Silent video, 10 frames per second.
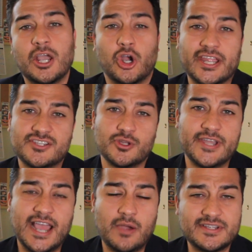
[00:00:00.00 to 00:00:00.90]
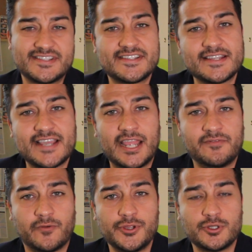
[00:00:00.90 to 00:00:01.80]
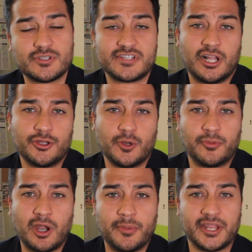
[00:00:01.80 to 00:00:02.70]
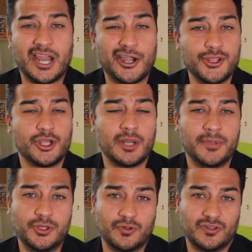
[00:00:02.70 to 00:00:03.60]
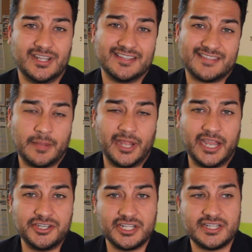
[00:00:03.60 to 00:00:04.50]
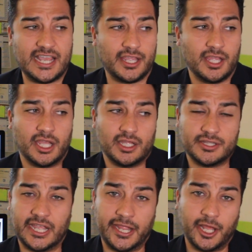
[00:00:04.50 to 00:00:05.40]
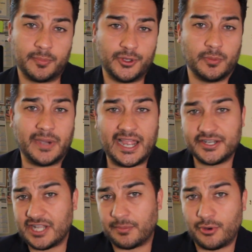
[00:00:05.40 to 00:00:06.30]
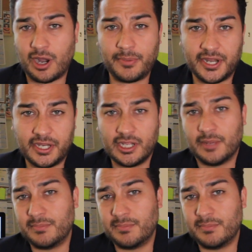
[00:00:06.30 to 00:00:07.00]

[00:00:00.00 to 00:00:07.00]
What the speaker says: Okay, so now it's the time for you to sell your property. Are you going to be using the same agent that help you buying that property?